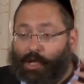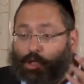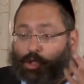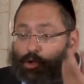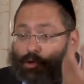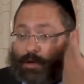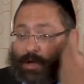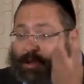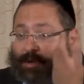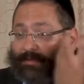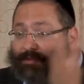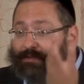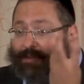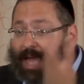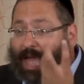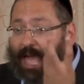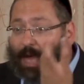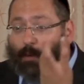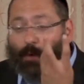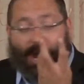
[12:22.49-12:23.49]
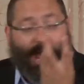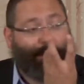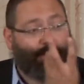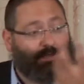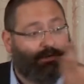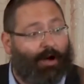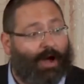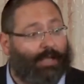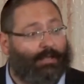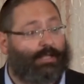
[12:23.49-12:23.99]
to convey what I'm
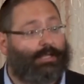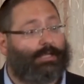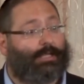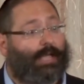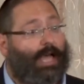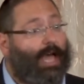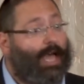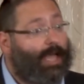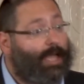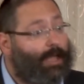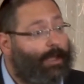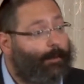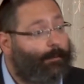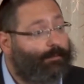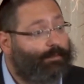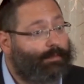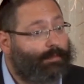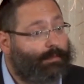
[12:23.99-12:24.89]
trying to say.